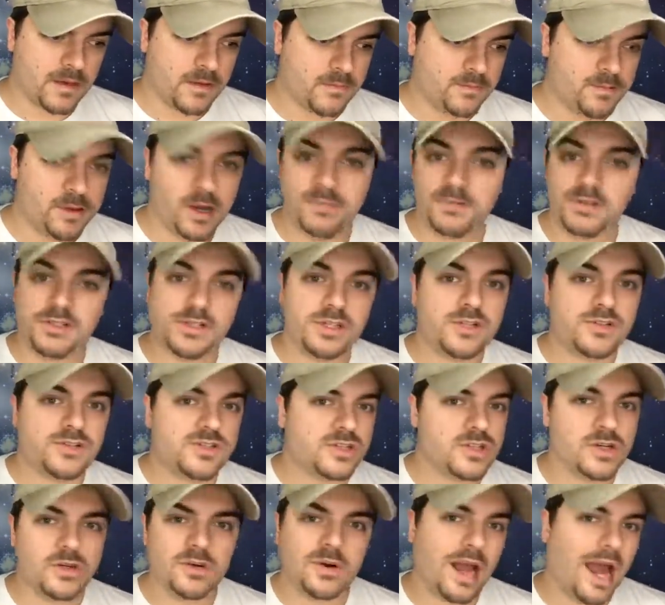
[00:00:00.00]
publishers
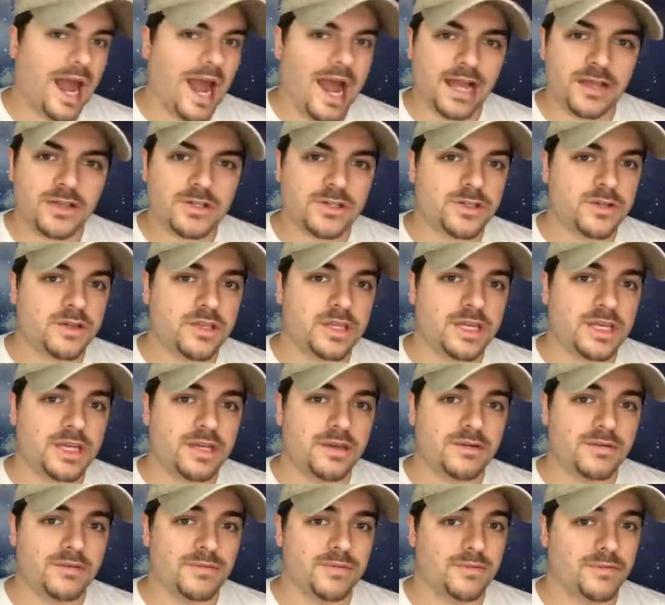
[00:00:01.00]
don't
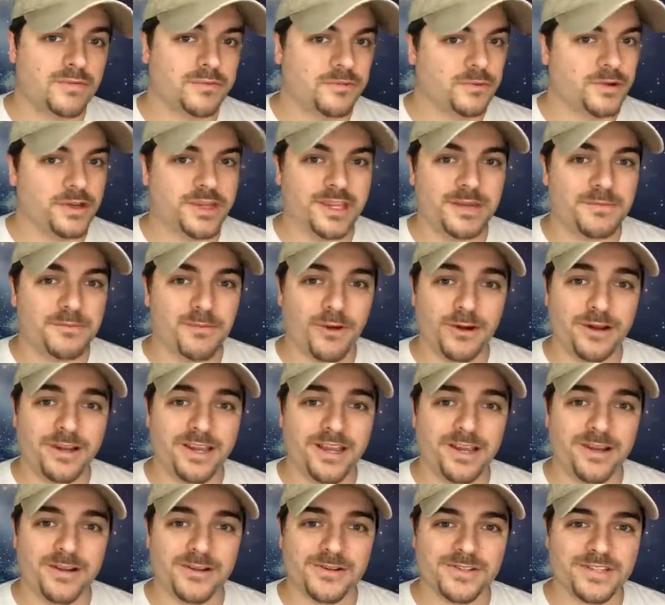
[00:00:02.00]
actually really
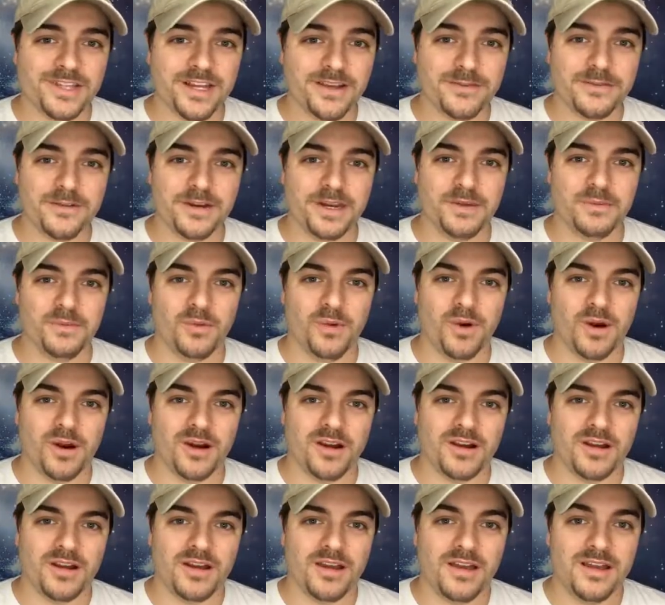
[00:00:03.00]
market your stuff
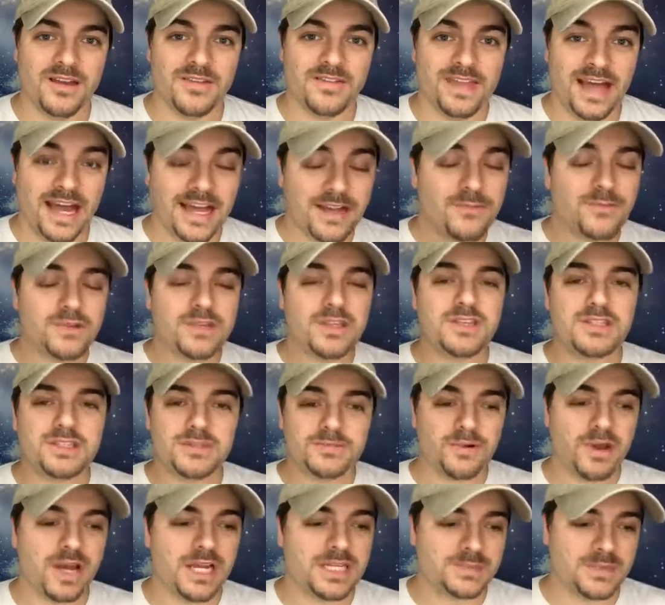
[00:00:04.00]
anymore. That really
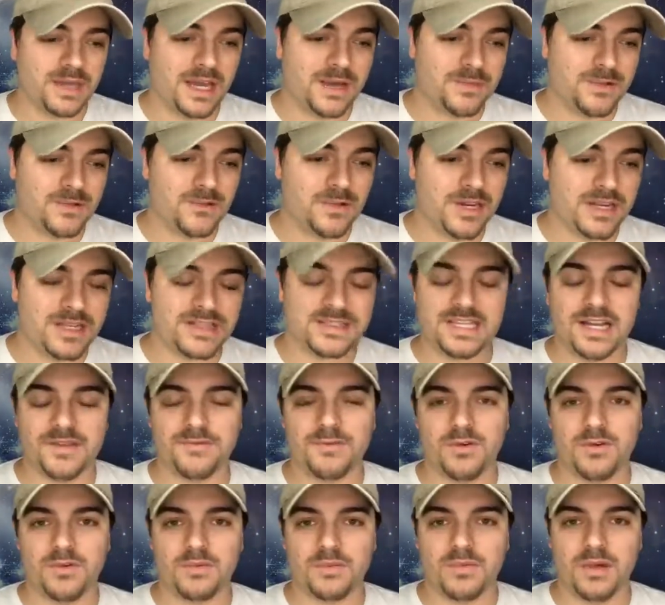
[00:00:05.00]
surprised me. I've been reading
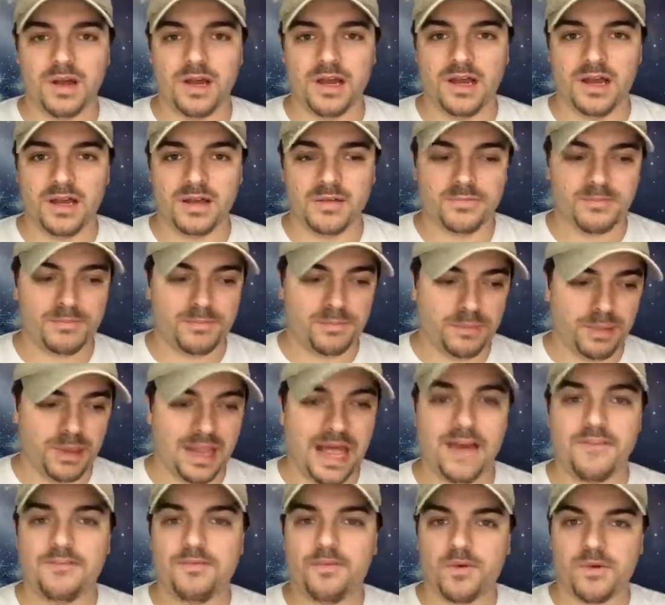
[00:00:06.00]
several
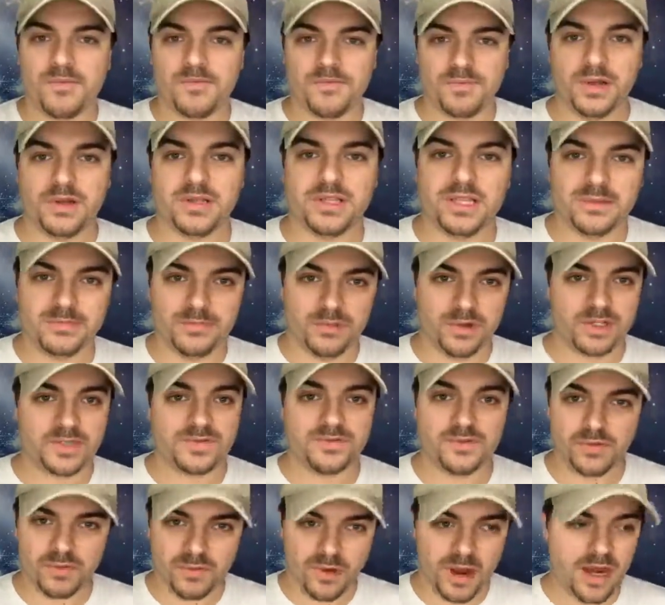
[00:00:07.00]
platform building books
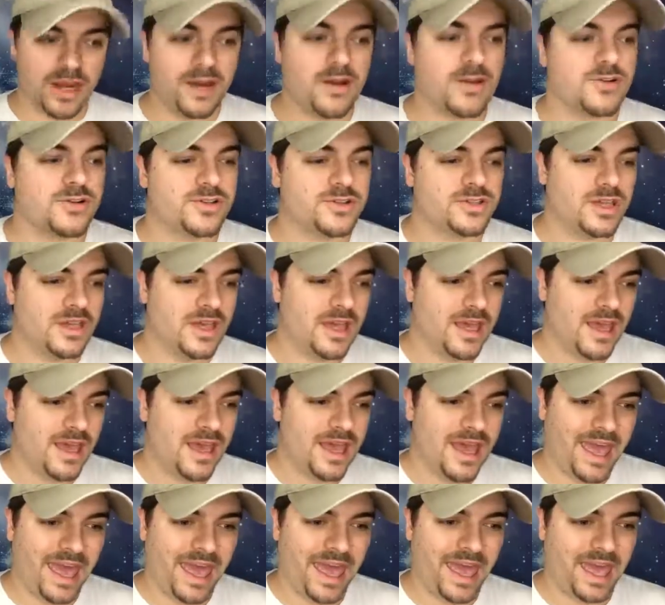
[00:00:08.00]
for writers,
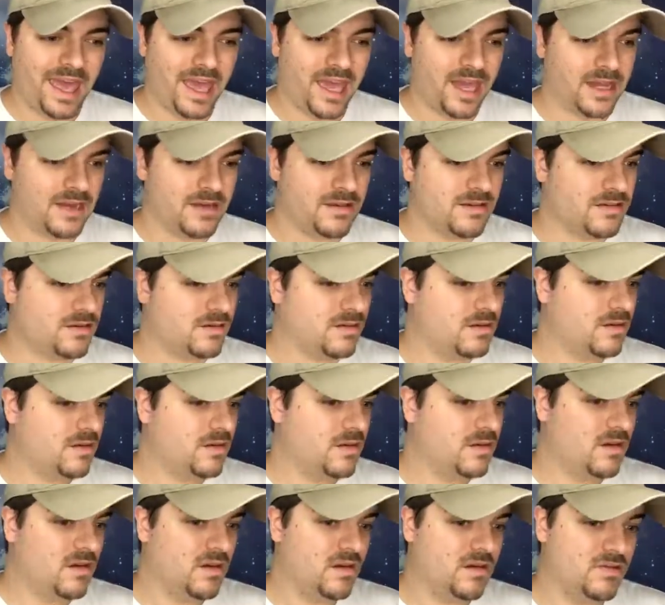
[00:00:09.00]
and
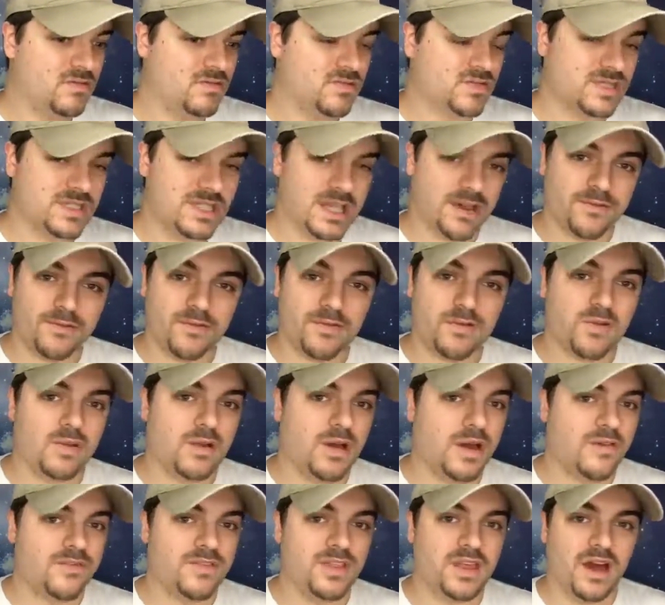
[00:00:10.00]
several
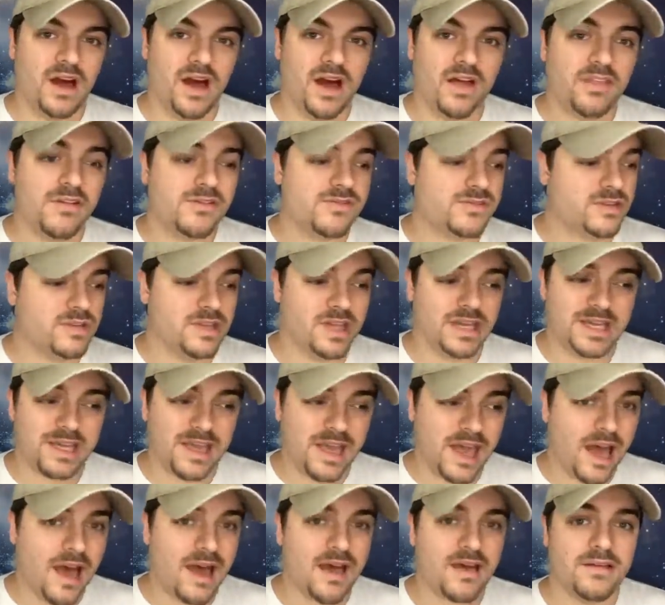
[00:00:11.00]
of the authors are like,
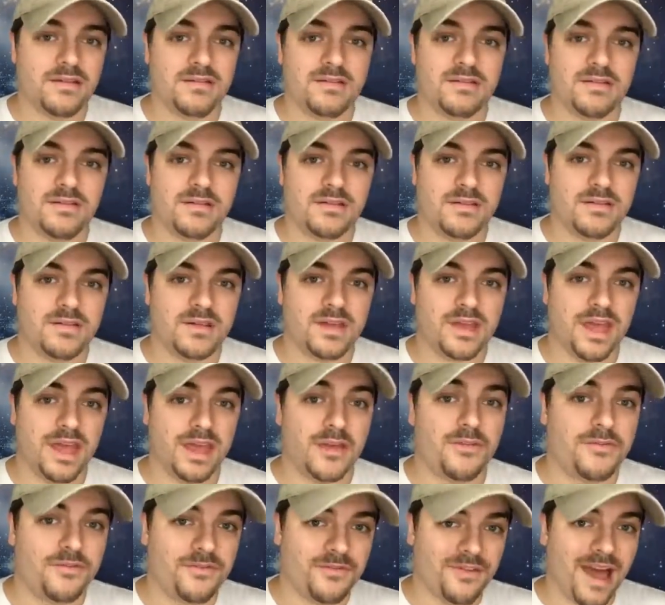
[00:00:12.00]
yeah,
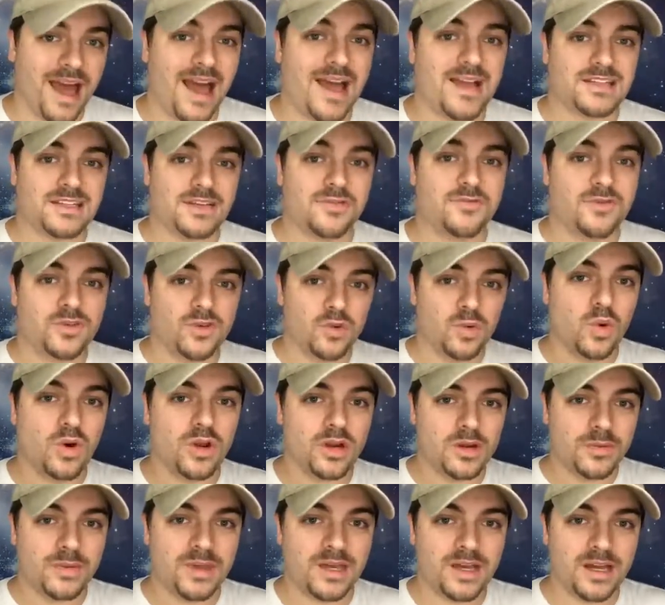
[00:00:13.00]
in fact, if you
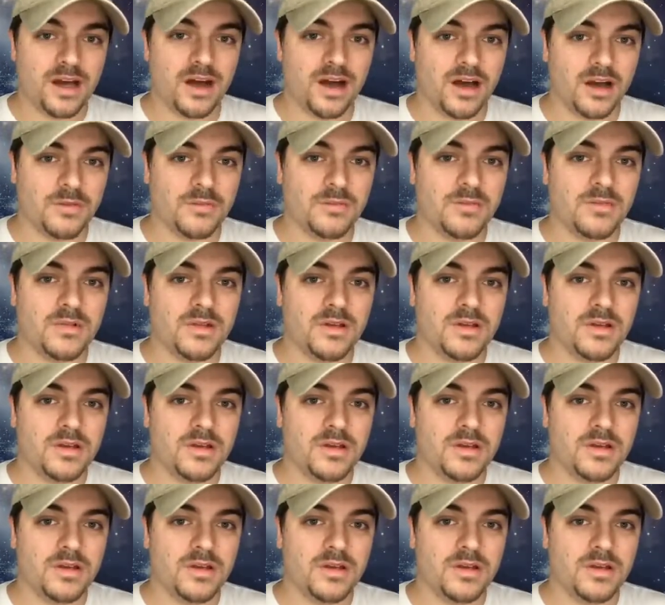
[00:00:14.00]
want to become